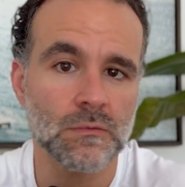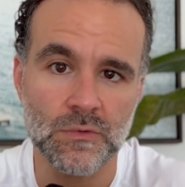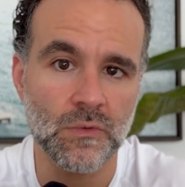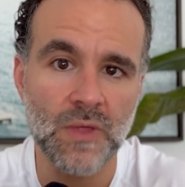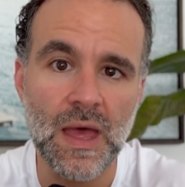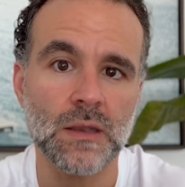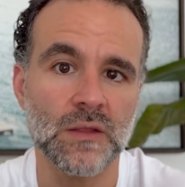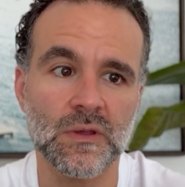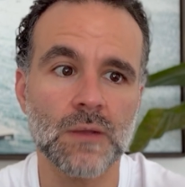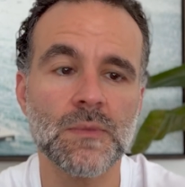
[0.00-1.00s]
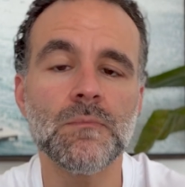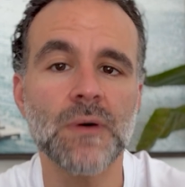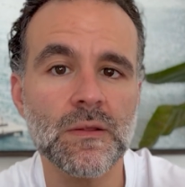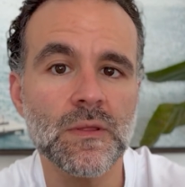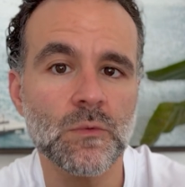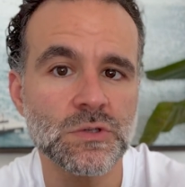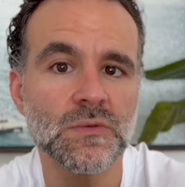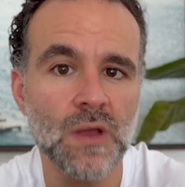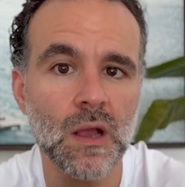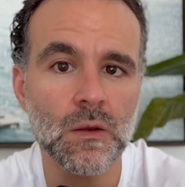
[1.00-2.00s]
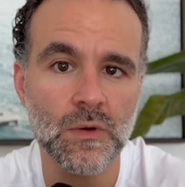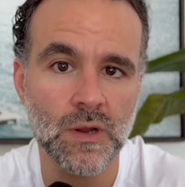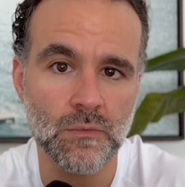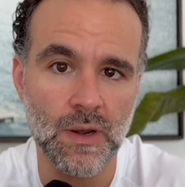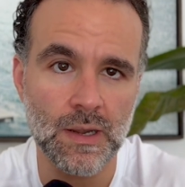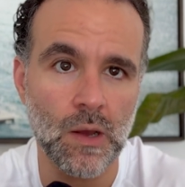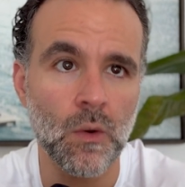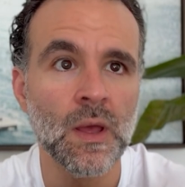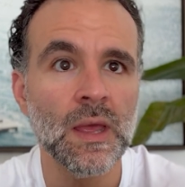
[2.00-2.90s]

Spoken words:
Do that. It's going to be better than what you've got going on right now.